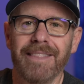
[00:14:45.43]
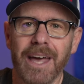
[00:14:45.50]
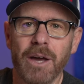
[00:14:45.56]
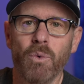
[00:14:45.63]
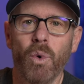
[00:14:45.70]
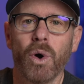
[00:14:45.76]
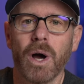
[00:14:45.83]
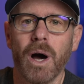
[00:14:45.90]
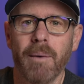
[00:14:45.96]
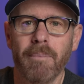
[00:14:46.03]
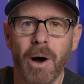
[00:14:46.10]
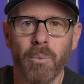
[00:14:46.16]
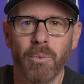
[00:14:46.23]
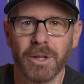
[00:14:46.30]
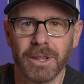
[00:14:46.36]
They will
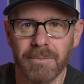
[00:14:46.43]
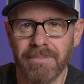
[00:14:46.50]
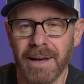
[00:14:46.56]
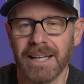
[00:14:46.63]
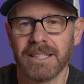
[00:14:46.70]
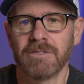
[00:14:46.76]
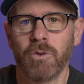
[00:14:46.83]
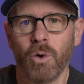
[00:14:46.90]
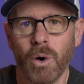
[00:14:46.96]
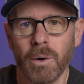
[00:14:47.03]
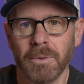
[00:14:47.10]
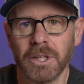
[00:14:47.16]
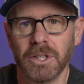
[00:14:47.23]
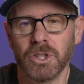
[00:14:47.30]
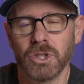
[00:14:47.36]
come up with the best
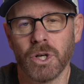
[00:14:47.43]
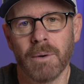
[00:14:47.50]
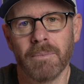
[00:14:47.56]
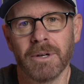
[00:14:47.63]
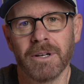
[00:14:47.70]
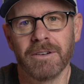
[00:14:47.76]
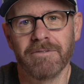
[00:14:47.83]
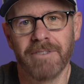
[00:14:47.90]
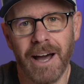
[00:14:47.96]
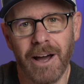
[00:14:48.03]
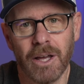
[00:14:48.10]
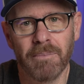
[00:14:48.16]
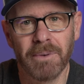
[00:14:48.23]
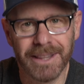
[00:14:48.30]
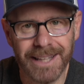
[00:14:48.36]
formula to determine
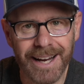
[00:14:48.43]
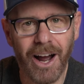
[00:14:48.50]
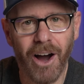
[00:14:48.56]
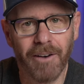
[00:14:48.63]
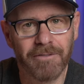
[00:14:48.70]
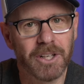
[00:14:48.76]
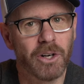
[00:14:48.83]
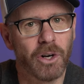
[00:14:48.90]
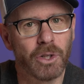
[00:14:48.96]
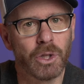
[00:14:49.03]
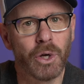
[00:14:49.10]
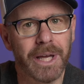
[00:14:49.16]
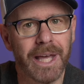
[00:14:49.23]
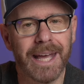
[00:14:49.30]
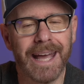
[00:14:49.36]
value, but they often
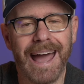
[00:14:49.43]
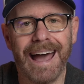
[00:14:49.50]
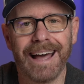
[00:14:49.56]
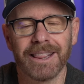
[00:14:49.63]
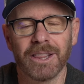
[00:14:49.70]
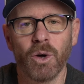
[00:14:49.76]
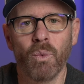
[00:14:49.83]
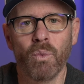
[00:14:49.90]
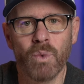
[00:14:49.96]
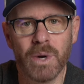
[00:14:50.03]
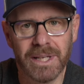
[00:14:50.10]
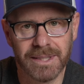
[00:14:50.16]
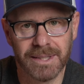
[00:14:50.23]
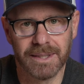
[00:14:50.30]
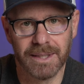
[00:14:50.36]
are looking at the
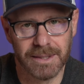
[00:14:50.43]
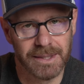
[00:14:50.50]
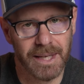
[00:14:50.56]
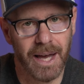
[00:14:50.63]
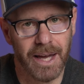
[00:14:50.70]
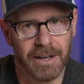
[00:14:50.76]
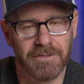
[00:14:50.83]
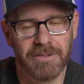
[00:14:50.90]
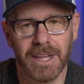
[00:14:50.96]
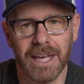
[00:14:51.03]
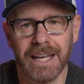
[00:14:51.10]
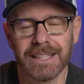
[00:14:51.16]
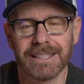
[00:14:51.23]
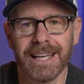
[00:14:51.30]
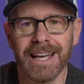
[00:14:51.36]
risk side of
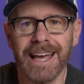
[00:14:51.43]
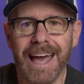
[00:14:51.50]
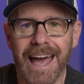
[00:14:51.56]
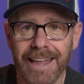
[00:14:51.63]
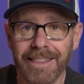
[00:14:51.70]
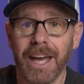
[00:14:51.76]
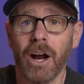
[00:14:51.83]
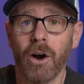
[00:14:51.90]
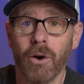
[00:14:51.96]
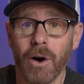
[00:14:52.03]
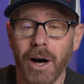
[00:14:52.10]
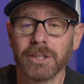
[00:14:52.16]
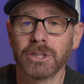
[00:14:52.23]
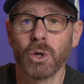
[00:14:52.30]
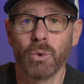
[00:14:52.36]
things. And they
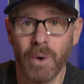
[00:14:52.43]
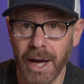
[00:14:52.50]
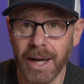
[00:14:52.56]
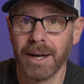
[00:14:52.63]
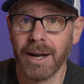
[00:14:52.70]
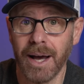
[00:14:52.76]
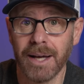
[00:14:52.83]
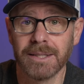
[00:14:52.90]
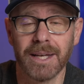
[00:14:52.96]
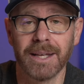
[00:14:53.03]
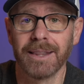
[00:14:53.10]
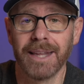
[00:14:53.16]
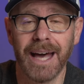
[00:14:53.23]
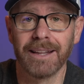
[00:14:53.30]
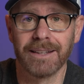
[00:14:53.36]
are also
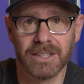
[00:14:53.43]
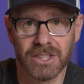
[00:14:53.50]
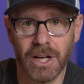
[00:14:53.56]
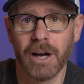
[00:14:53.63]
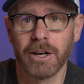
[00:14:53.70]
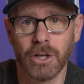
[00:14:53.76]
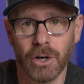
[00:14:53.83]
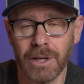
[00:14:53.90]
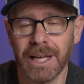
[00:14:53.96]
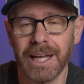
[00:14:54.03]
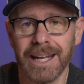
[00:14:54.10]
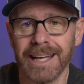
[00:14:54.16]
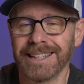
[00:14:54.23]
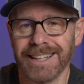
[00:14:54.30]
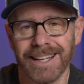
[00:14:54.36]
recognizing that the stock you're
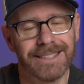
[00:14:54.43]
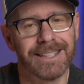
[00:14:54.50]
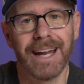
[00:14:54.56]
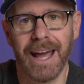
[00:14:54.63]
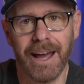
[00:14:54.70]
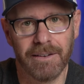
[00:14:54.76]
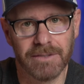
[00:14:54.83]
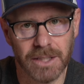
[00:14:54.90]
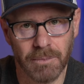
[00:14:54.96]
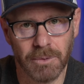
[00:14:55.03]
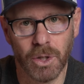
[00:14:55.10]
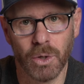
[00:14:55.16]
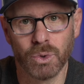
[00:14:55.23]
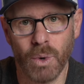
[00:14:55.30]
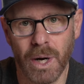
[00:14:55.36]
getting doesn't have
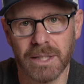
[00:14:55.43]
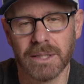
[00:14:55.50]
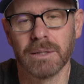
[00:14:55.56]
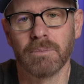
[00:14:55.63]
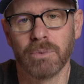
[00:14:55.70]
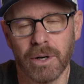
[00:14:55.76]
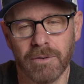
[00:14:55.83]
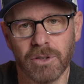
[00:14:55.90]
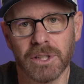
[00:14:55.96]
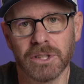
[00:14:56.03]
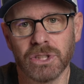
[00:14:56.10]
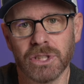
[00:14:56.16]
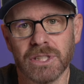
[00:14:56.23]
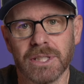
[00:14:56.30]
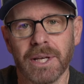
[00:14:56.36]
some of those rights and
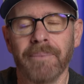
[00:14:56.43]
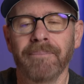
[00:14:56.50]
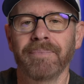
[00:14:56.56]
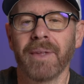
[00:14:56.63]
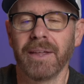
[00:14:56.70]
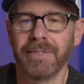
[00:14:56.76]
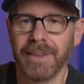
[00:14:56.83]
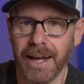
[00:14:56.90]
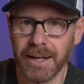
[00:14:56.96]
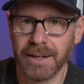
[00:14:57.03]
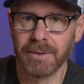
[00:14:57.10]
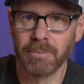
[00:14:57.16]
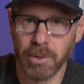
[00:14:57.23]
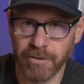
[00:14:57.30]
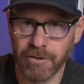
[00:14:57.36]
privileges
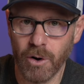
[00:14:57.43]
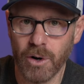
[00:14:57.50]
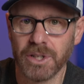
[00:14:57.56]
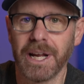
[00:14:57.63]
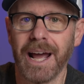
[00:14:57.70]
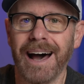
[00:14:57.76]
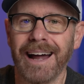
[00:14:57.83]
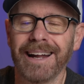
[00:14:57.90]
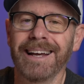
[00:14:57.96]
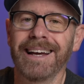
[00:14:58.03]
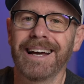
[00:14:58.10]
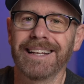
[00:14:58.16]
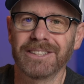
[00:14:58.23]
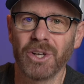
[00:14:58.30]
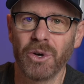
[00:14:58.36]
that preferred got.
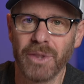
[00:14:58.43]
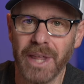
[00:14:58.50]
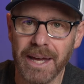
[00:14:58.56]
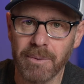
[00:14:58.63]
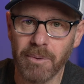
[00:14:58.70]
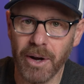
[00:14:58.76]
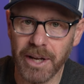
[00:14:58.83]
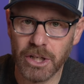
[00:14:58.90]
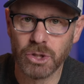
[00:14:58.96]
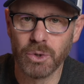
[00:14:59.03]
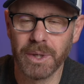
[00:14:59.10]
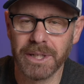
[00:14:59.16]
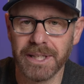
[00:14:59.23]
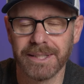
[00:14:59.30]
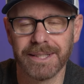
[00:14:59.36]
And so they
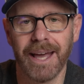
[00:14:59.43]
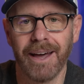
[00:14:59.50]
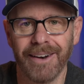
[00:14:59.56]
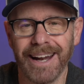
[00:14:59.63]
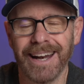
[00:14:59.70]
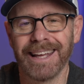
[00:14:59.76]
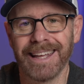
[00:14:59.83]
issue a discount.